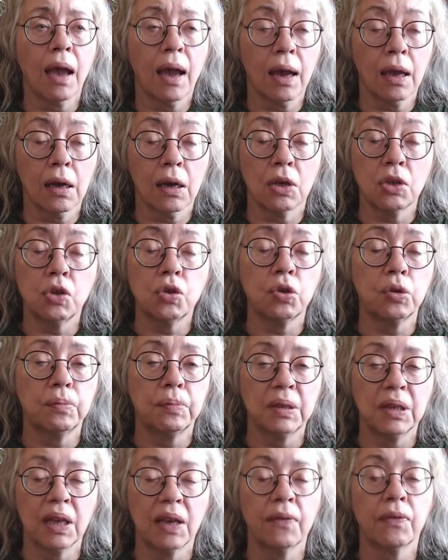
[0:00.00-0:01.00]
and I do
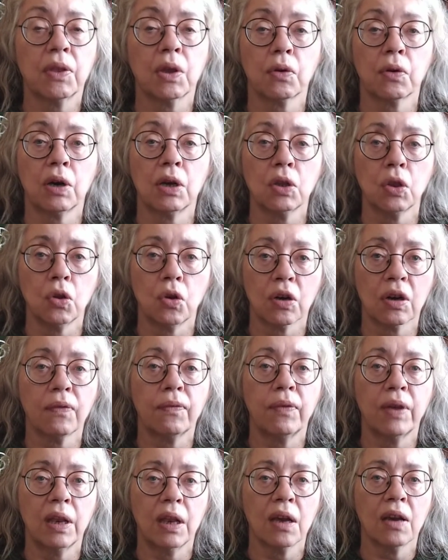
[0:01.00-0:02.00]
believe there are a lot of
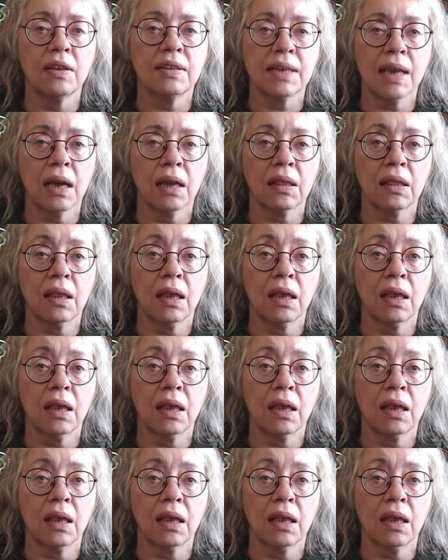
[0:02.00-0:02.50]
videos out